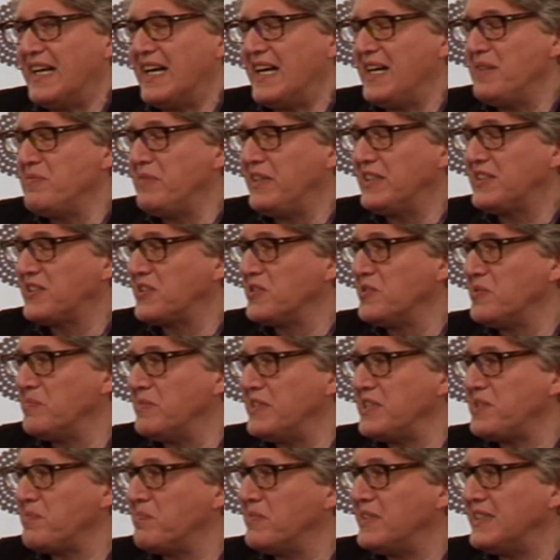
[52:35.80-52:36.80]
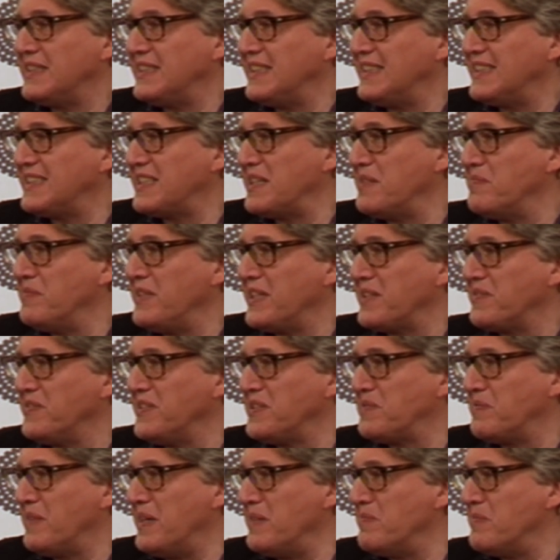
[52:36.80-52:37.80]
I make so much money as I make
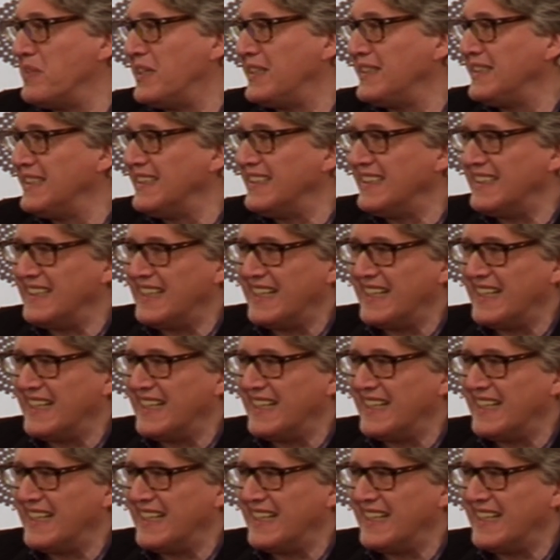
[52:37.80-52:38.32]
with my body.